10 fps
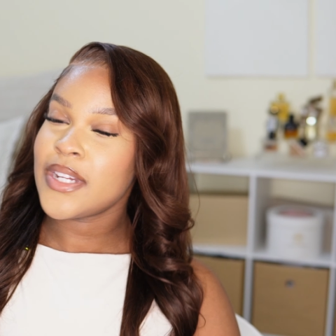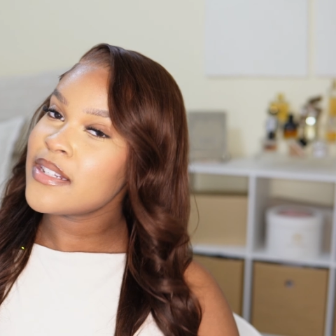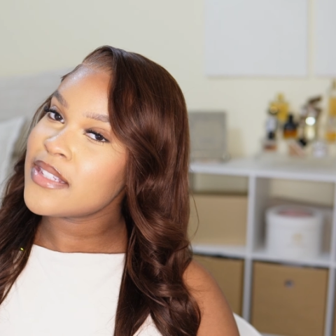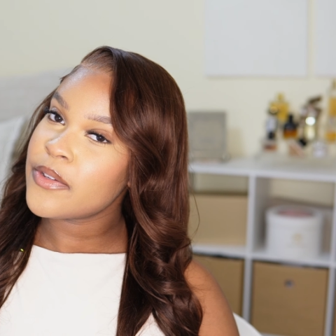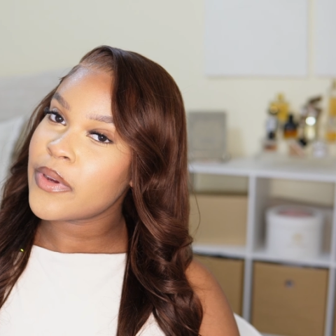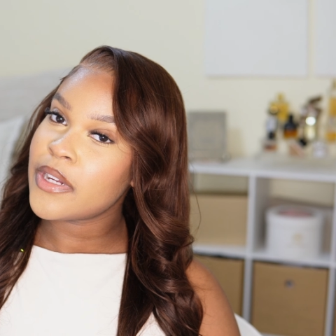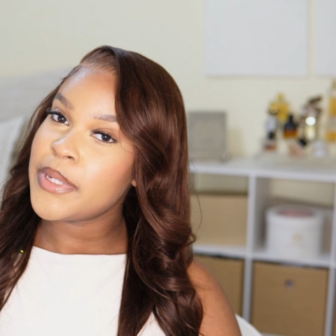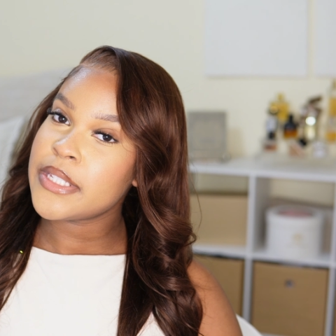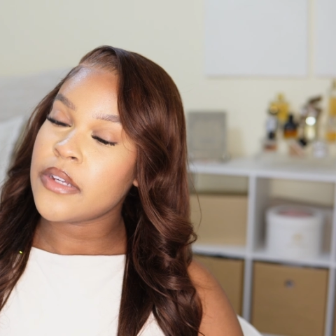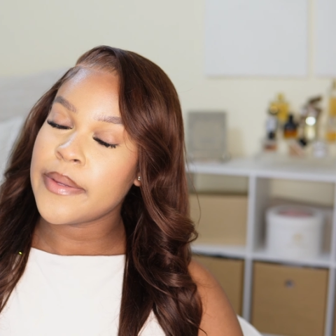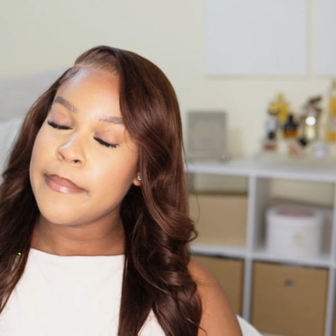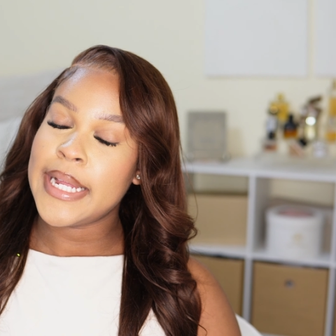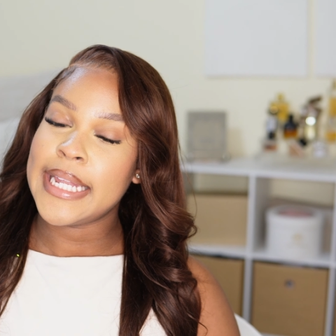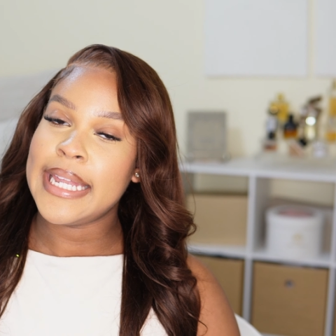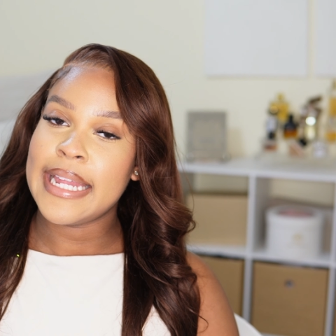next thing we're going to be talking
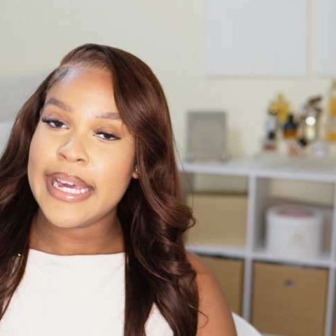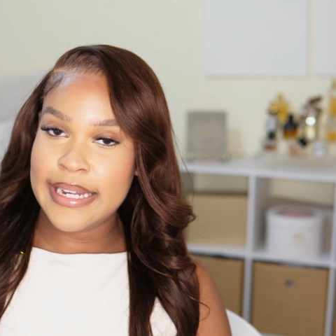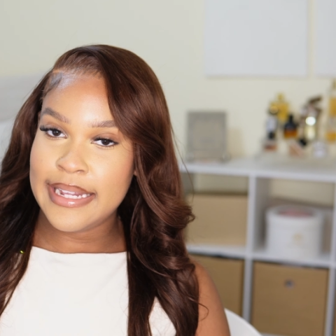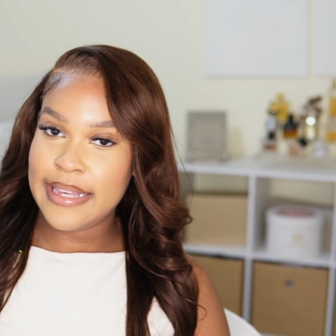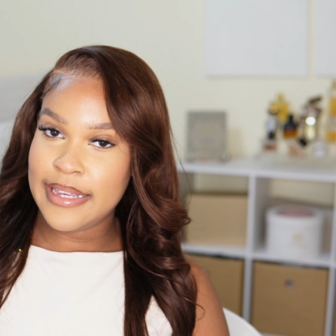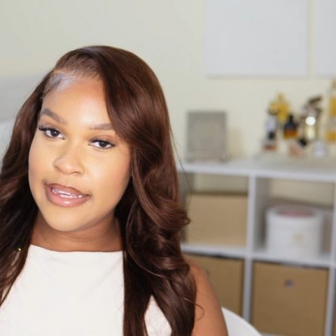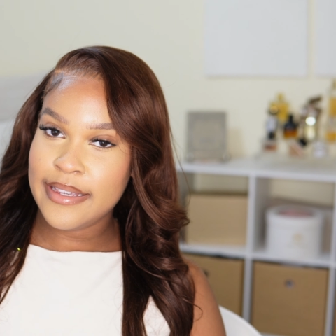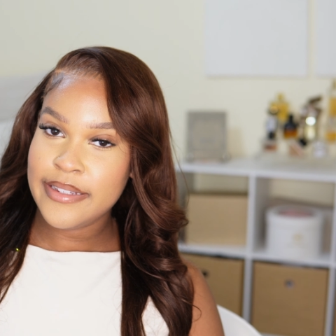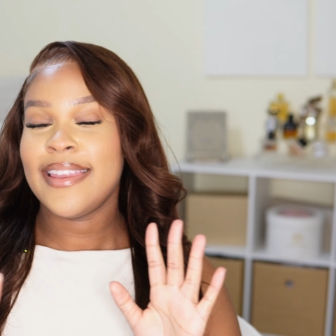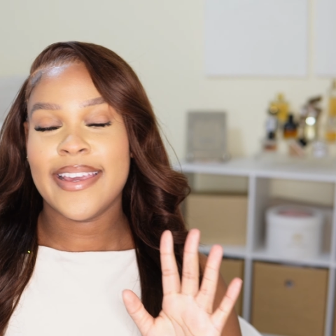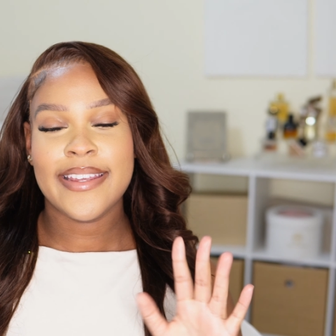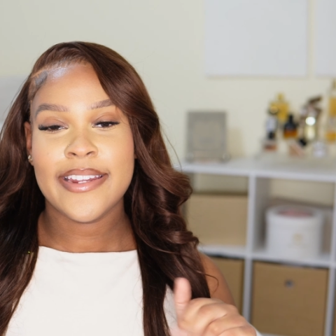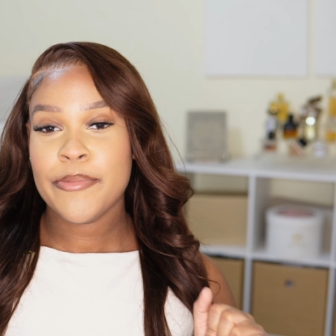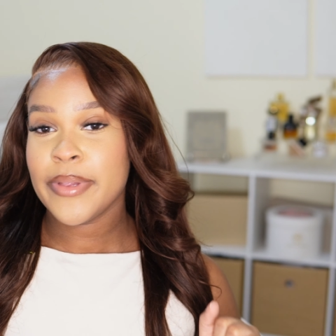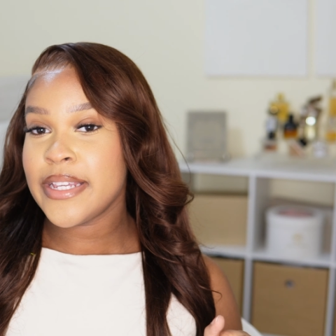about lighting.
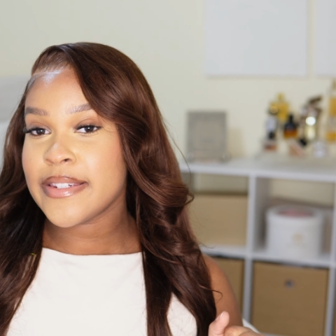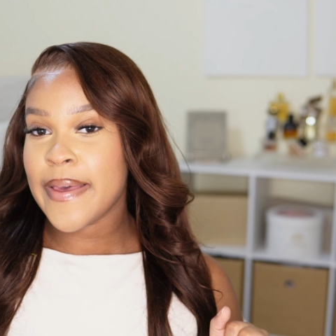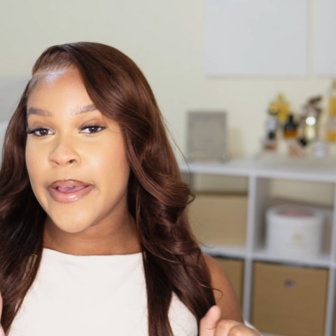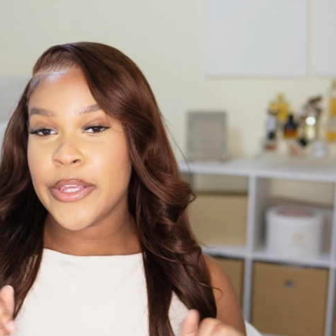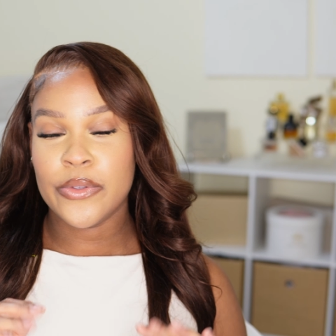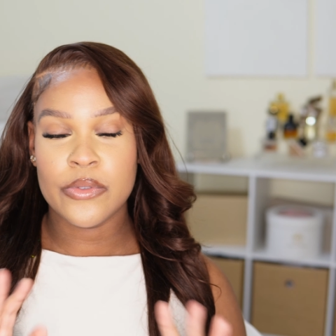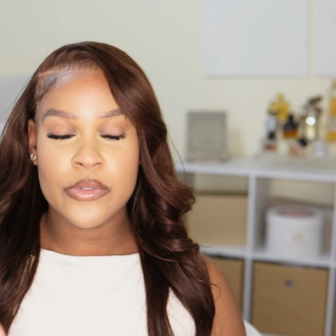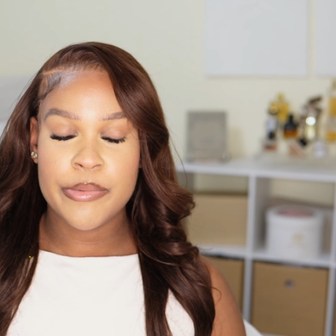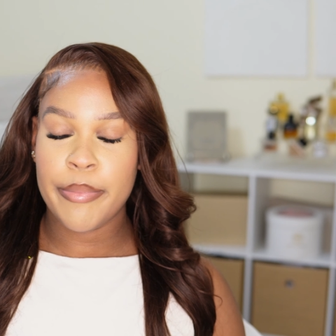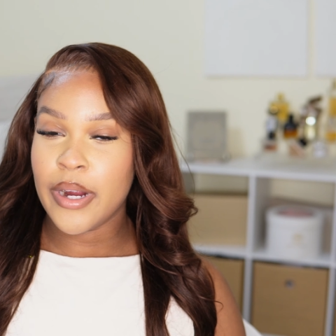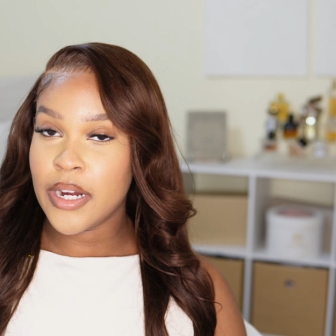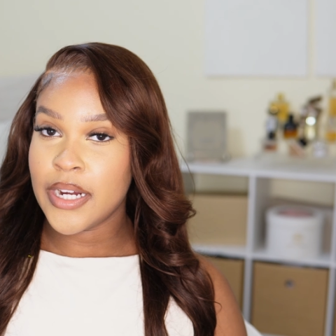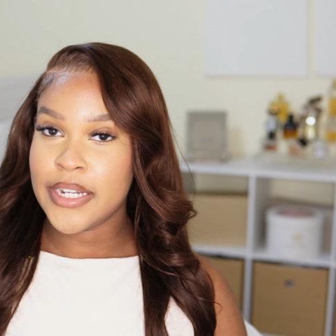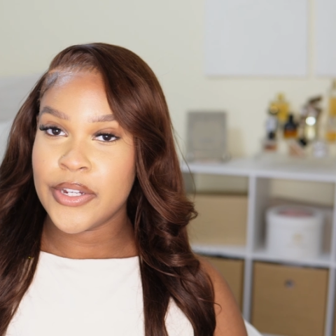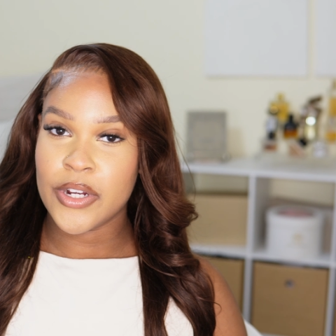Lighting plays a huge
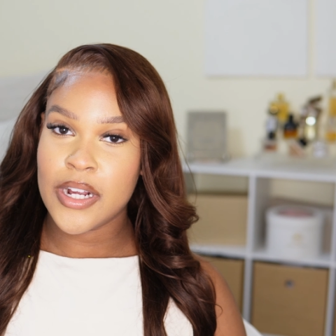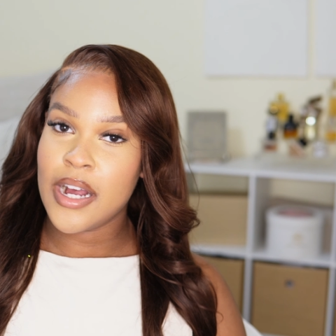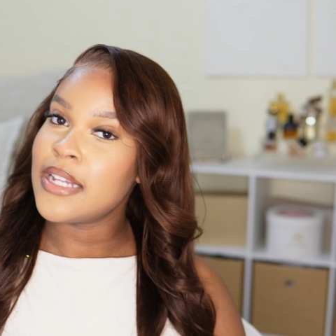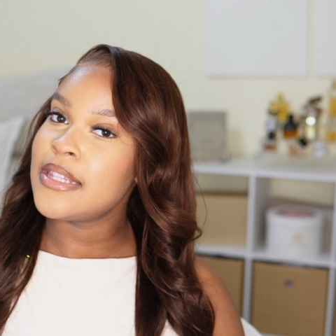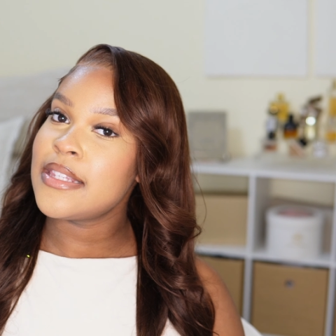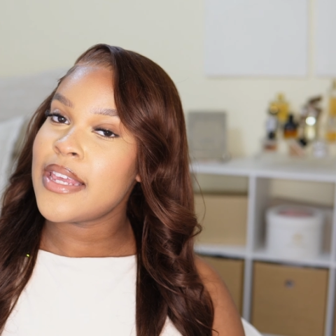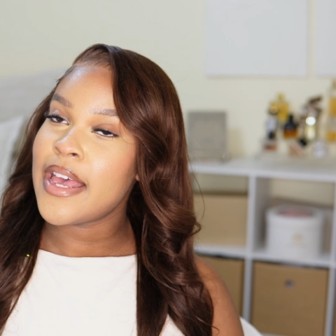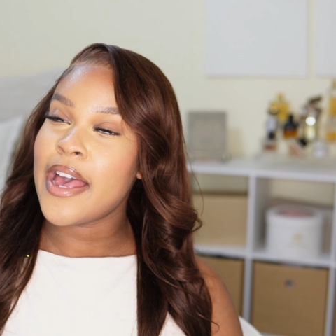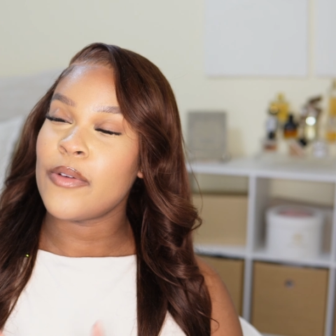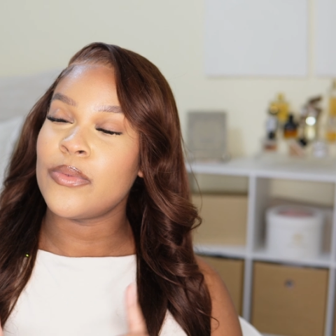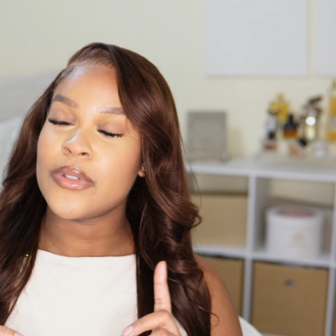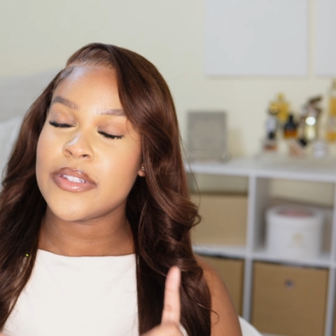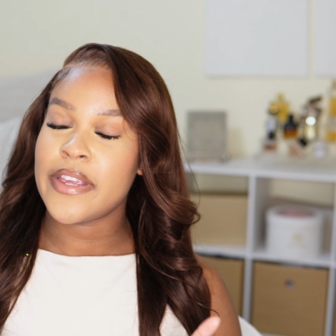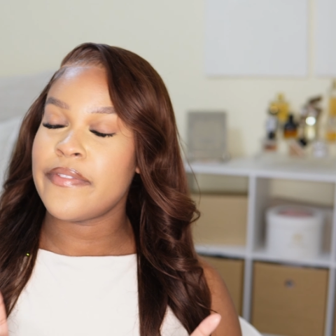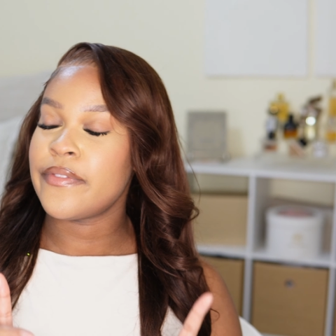part in your content, I will
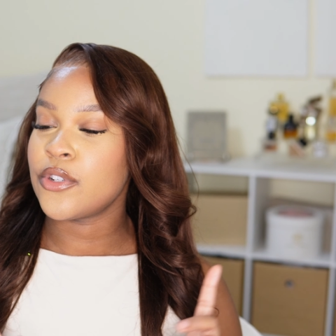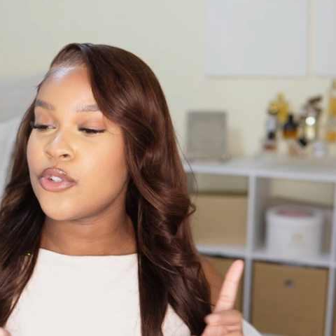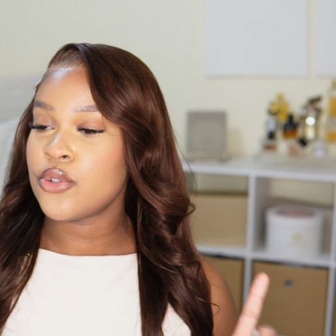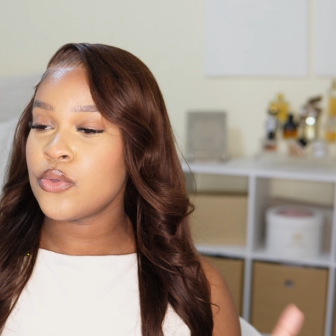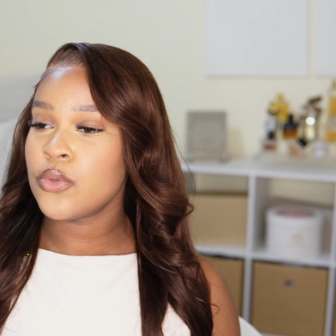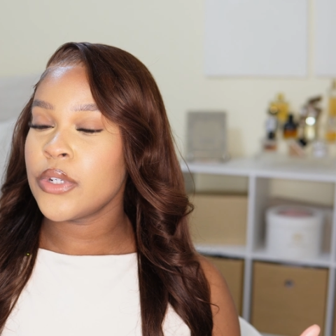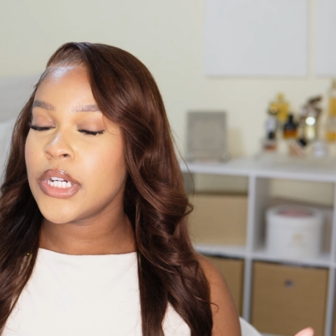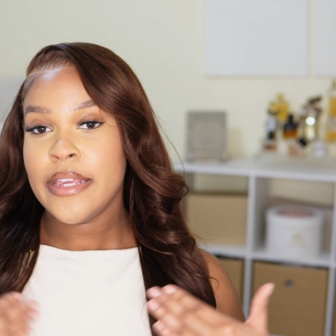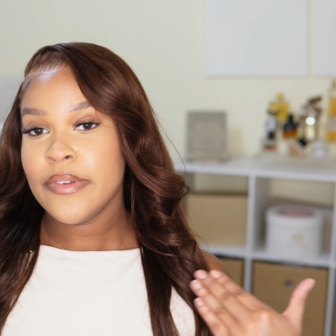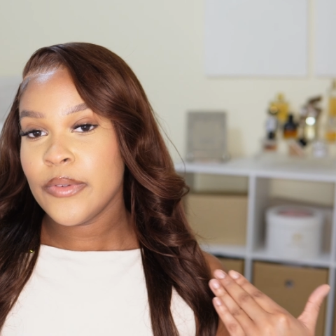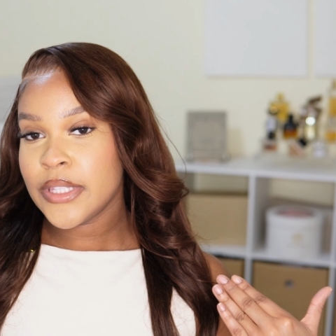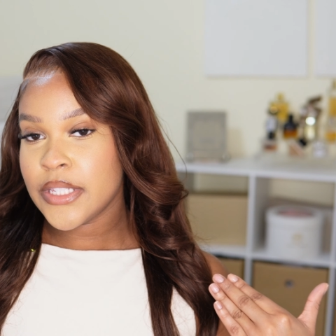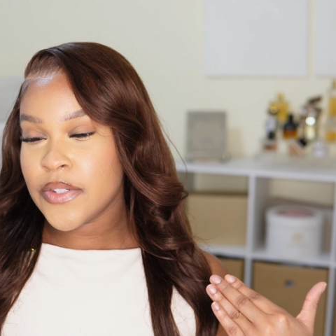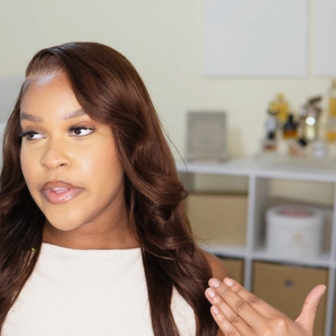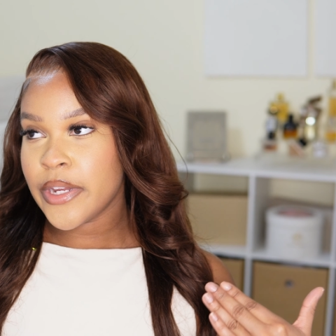say for sure. Even with
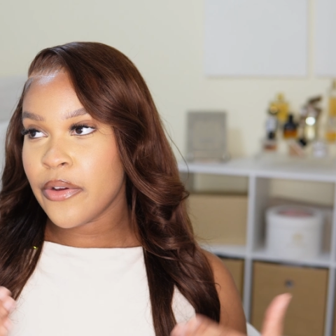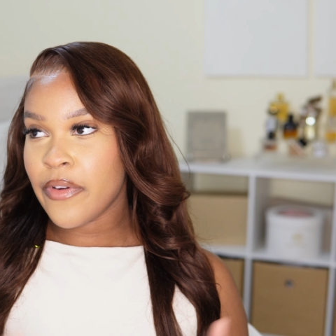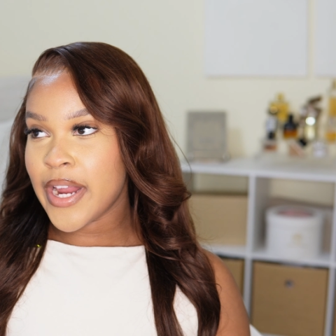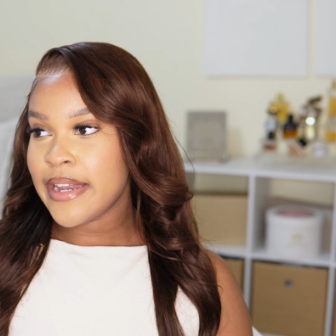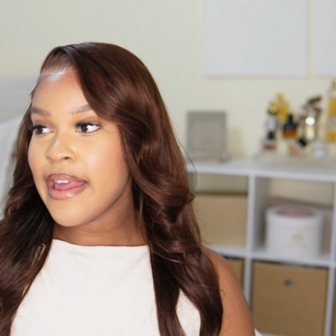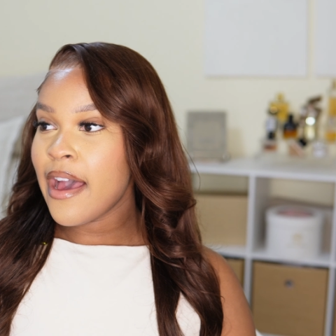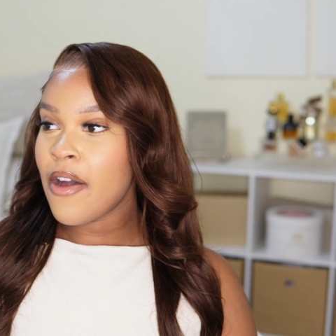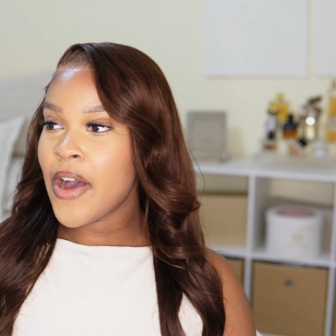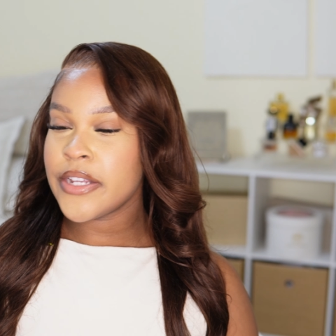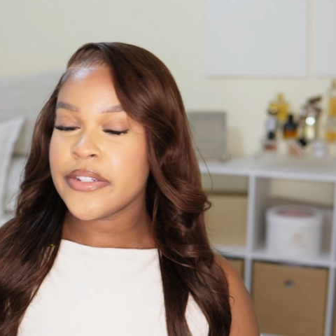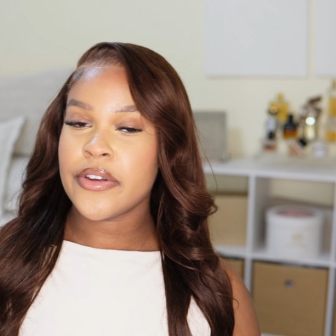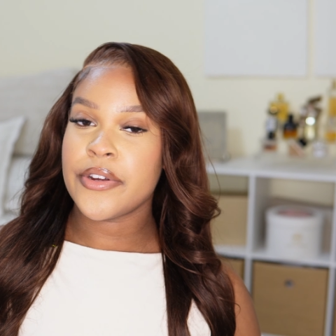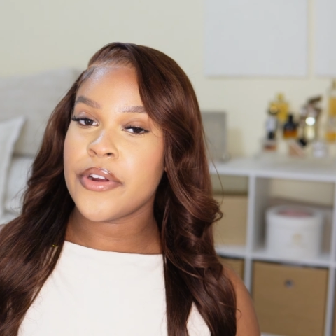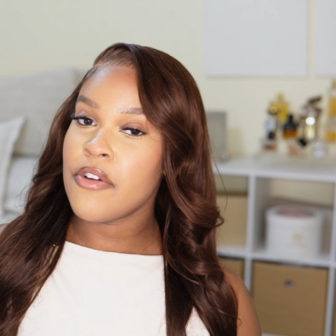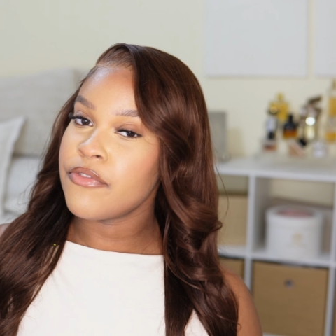this video right now, I
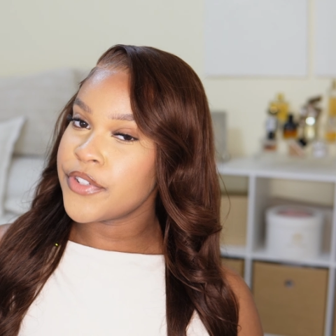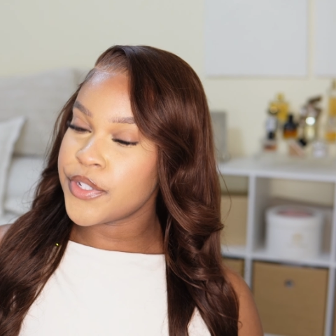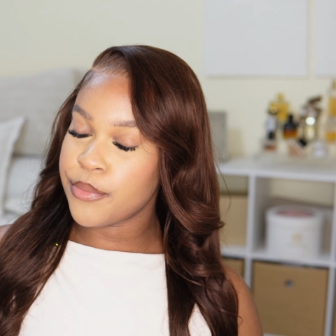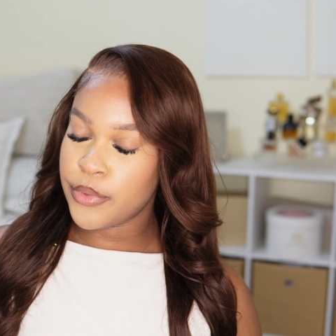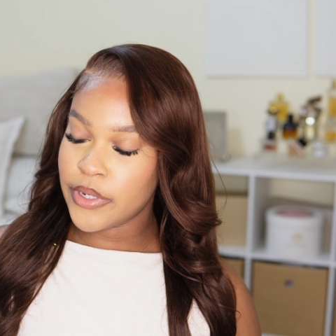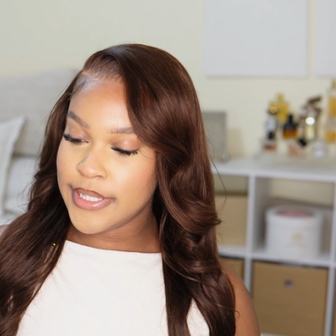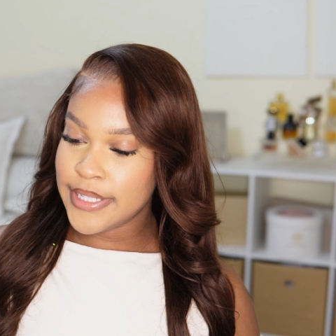started off with some more